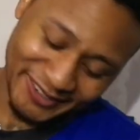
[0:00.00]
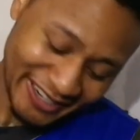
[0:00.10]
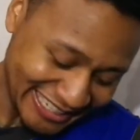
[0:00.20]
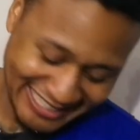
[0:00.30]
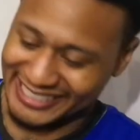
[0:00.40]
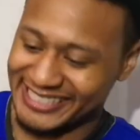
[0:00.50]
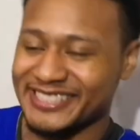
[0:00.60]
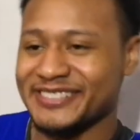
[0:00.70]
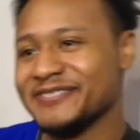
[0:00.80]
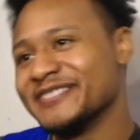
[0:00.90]
Great
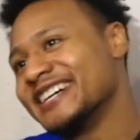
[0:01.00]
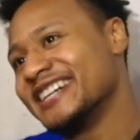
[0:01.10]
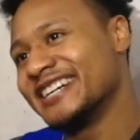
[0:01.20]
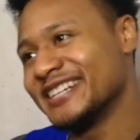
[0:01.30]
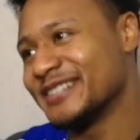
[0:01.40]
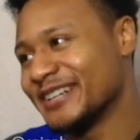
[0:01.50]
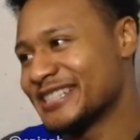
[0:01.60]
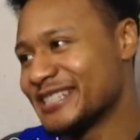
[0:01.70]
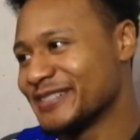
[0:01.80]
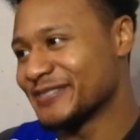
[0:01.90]
team,
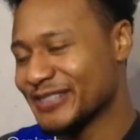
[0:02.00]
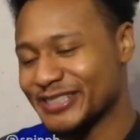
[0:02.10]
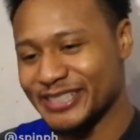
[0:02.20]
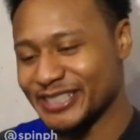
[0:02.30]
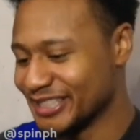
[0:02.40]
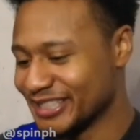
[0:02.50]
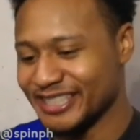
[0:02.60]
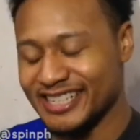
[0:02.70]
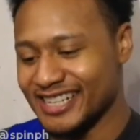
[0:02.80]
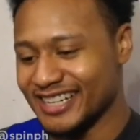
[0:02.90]
great team for sure.
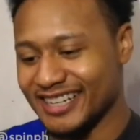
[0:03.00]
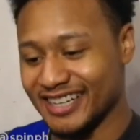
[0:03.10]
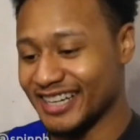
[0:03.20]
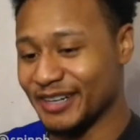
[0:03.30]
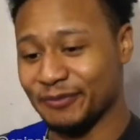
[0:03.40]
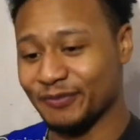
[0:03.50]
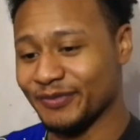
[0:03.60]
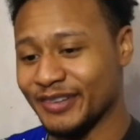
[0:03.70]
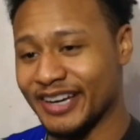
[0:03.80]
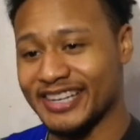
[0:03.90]

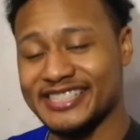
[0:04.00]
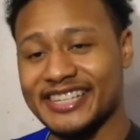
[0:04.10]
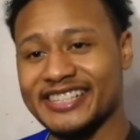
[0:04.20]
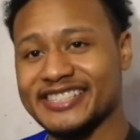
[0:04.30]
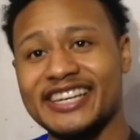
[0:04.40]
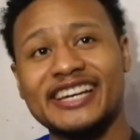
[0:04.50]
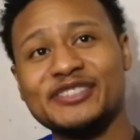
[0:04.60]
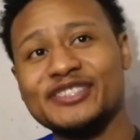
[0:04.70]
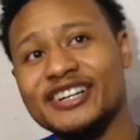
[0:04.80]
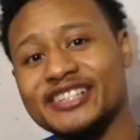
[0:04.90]
Um, I guess I got the
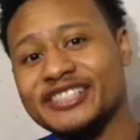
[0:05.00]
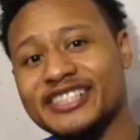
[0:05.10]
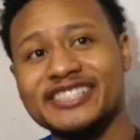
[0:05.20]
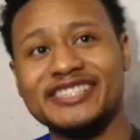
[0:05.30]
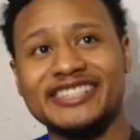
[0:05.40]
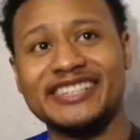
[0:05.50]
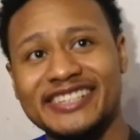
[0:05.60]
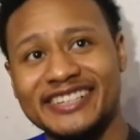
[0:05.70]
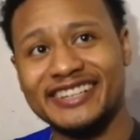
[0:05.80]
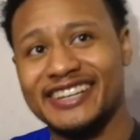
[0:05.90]
task of guarding Justin
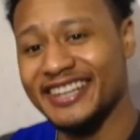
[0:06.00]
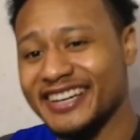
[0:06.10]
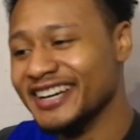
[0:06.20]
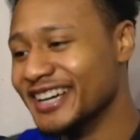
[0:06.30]
again, huh? Yeah,